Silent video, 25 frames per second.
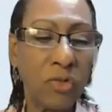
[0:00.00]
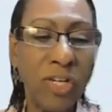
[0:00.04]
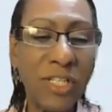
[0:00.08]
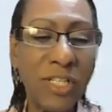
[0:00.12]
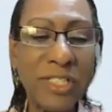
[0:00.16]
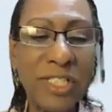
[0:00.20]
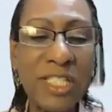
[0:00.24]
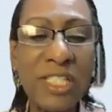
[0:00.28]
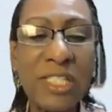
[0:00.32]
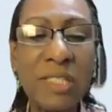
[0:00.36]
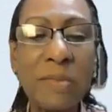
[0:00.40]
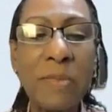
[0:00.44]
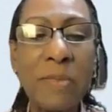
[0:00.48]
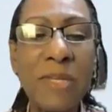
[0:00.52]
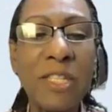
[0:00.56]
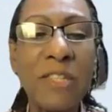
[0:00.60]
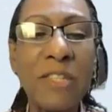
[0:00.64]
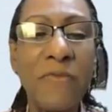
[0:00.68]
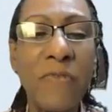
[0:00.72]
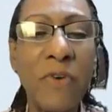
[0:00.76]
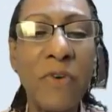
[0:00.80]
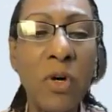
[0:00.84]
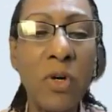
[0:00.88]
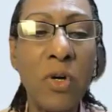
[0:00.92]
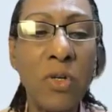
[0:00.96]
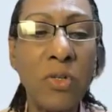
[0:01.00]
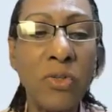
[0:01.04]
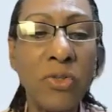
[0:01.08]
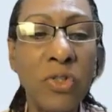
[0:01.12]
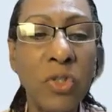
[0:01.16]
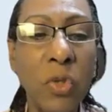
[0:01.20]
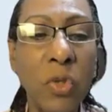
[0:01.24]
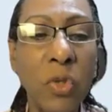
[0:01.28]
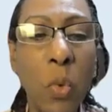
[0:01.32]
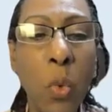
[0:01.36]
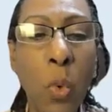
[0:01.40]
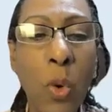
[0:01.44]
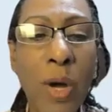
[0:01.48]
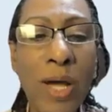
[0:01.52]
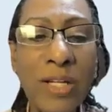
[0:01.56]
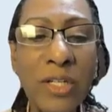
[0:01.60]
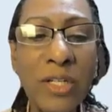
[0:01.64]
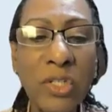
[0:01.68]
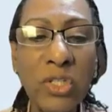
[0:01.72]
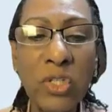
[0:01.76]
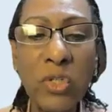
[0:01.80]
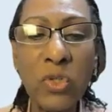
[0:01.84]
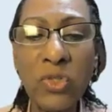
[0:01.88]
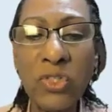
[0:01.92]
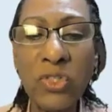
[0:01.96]
Trustee Smith-Folds,
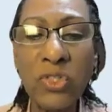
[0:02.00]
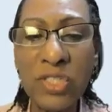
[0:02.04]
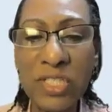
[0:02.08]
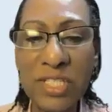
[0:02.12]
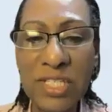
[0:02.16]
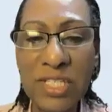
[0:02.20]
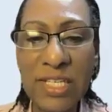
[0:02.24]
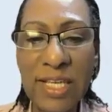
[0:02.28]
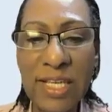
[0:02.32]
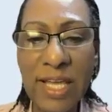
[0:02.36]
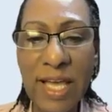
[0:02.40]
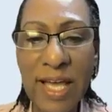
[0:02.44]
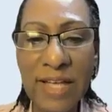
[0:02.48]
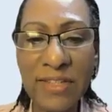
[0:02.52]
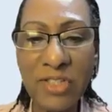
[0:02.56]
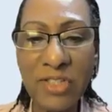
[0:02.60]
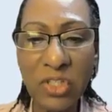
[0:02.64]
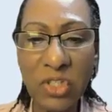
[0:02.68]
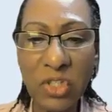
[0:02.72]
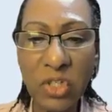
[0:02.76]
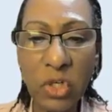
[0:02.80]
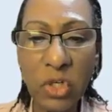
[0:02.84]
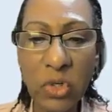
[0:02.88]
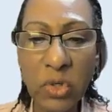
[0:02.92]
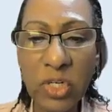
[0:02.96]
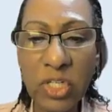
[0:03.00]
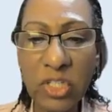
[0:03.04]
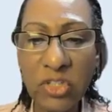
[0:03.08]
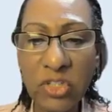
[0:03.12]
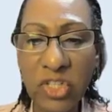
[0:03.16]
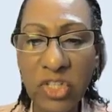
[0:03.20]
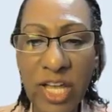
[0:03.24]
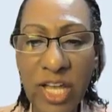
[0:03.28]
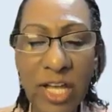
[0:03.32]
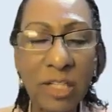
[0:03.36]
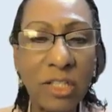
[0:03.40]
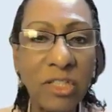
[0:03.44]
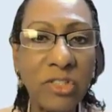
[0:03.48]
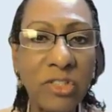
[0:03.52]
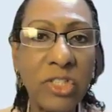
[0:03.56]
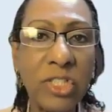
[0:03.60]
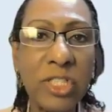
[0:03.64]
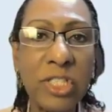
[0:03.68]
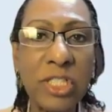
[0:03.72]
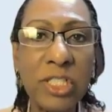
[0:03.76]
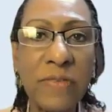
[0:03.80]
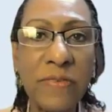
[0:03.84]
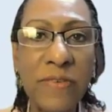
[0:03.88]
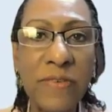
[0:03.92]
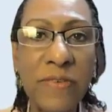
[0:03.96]
what do you see as the current
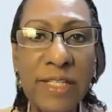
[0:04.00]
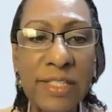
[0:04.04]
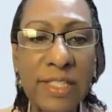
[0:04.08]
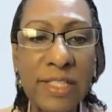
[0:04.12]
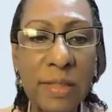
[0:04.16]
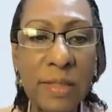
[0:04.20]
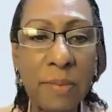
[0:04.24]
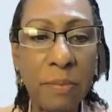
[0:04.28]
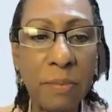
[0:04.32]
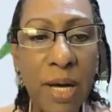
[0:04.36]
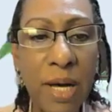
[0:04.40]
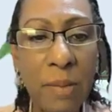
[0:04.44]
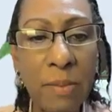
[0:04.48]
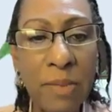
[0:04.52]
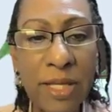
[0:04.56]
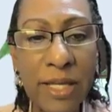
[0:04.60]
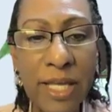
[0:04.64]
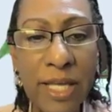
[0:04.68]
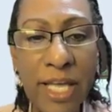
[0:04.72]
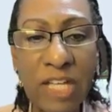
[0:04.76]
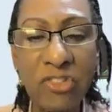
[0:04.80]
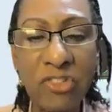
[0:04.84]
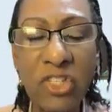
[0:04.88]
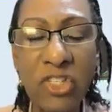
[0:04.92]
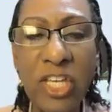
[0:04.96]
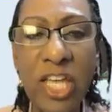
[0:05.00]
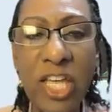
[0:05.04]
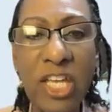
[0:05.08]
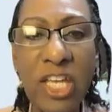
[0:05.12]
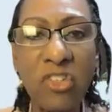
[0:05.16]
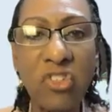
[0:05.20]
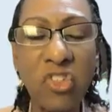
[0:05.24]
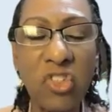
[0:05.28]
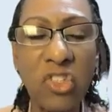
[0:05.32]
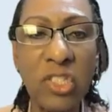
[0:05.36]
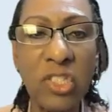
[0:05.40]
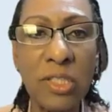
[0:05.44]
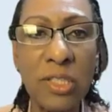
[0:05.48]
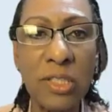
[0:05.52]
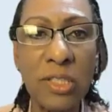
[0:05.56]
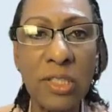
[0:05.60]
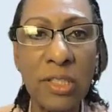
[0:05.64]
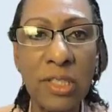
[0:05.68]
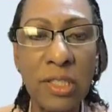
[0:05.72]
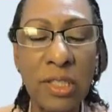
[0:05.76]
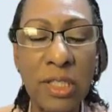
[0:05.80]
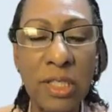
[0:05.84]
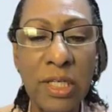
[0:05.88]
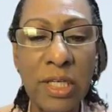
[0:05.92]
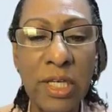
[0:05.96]
challenges facing public education
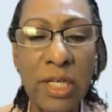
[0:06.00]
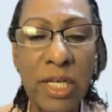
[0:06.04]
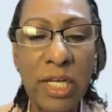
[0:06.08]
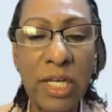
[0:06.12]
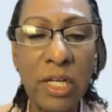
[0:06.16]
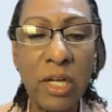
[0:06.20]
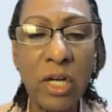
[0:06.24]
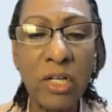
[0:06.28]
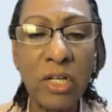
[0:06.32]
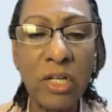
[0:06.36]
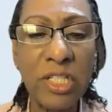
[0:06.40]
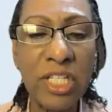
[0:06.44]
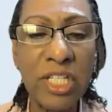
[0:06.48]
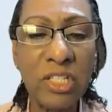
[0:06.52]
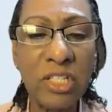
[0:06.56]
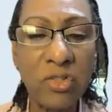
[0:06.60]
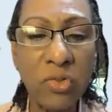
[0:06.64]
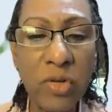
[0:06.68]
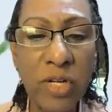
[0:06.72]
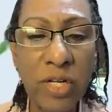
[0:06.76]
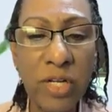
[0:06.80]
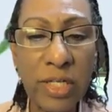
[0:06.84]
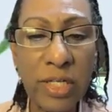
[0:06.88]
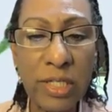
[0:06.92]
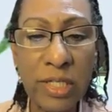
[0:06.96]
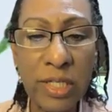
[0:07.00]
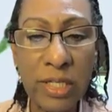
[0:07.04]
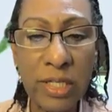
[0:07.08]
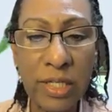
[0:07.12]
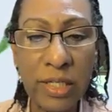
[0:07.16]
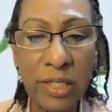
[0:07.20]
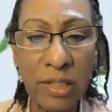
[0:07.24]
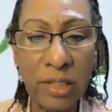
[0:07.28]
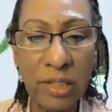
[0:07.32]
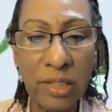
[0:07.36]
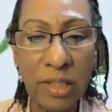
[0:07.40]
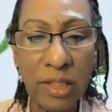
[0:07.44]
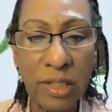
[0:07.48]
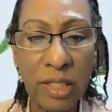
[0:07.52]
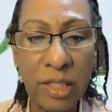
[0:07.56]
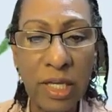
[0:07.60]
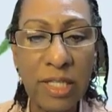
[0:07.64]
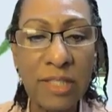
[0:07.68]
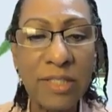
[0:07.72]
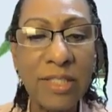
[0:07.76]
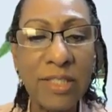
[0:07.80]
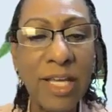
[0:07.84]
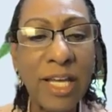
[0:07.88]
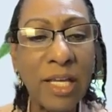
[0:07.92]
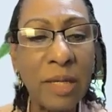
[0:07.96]
in our district?
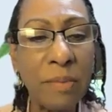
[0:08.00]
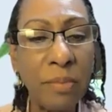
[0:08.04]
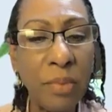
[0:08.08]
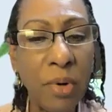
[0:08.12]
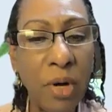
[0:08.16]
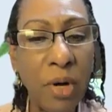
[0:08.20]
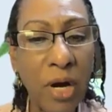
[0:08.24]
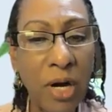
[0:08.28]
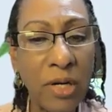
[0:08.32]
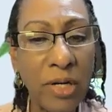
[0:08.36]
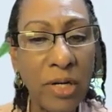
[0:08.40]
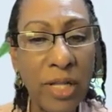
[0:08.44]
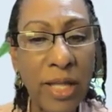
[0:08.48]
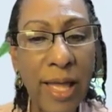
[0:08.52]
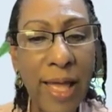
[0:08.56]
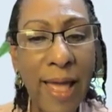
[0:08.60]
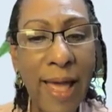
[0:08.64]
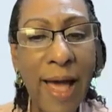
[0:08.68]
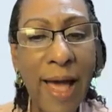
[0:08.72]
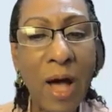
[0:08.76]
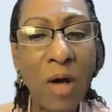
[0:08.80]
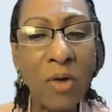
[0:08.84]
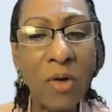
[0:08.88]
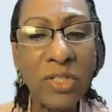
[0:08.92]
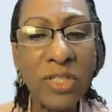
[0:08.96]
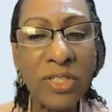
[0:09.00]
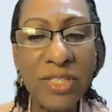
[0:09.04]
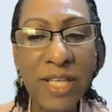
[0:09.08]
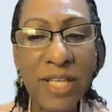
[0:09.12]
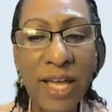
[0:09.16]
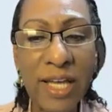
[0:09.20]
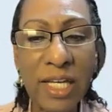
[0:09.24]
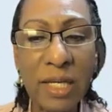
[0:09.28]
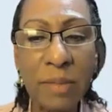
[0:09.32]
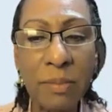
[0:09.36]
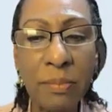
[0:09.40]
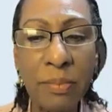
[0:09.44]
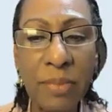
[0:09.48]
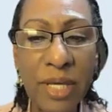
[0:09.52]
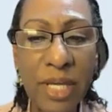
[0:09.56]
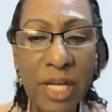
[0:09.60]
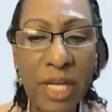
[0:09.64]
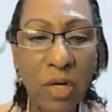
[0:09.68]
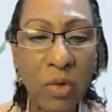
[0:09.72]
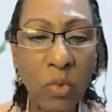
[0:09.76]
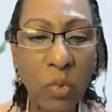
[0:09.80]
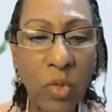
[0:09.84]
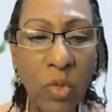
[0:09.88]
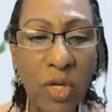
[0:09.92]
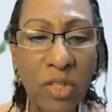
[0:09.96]
Second part, how does that
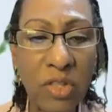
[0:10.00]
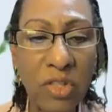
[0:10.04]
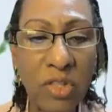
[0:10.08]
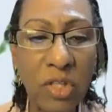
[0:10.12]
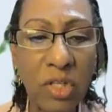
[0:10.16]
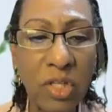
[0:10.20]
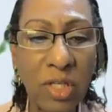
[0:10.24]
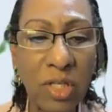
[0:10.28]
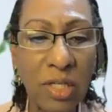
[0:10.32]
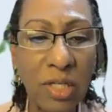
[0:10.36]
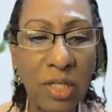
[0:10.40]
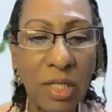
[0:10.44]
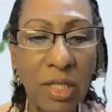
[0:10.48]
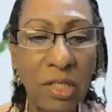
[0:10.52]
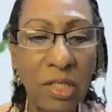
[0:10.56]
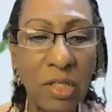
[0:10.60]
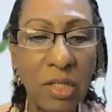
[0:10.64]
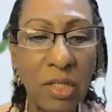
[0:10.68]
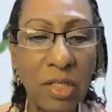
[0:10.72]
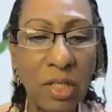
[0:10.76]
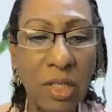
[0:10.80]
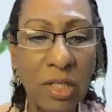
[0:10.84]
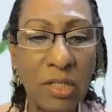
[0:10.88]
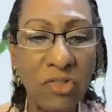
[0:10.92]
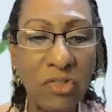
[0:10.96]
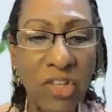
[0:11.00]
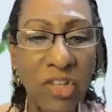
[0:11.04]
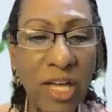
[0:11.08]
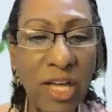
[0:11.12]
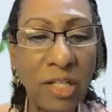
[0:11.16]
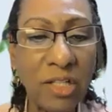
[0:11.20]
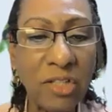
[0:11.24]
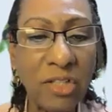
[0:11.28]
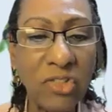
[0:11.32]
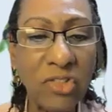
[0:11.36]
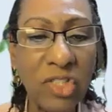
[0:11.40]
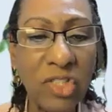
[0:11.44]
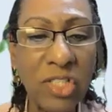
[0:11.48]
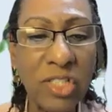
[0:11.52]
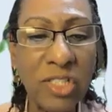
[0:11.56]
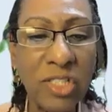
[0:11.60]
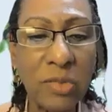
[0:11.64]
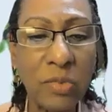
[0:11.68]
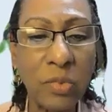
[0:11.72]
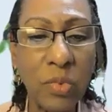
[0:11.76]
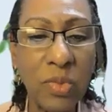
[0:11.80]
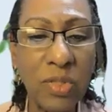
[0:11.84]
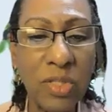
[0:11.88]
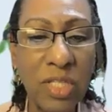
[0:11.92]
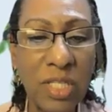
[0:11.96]
compare with
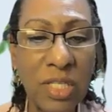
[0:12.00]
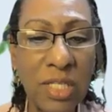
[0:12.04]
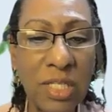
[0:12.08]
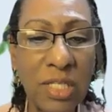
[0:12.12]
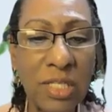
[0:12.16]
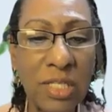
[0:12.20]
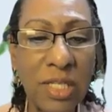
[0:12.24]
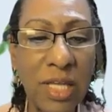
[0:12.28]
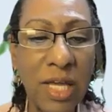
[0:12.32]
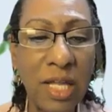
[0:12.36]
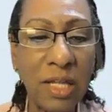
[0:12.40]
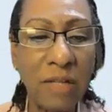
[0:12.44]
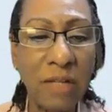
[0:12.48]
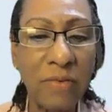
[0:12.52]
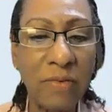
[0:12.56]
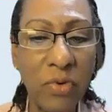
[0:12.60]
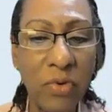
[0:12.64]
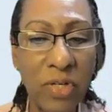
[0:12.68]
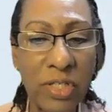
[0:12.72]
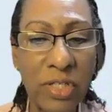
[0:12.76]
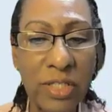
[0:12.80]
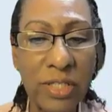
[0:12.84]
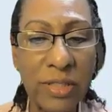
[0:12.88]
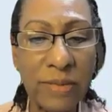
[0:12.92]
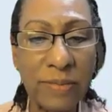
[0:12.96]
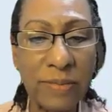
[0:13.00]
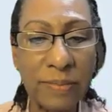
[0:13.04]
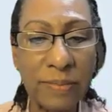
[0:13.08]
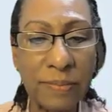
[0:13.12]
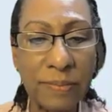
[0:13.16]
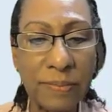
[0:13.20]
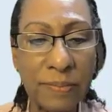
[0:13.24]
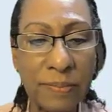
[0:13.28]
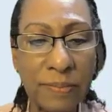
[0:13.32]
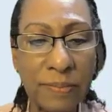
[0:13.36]
challenges within California?